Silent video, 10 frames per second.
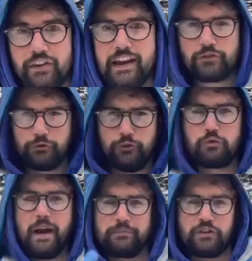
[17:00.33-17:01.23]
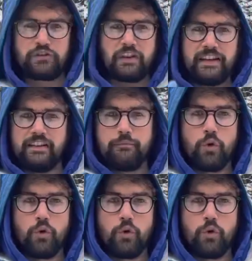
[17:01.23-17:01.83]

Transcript: Yeah, so food webs are slightly more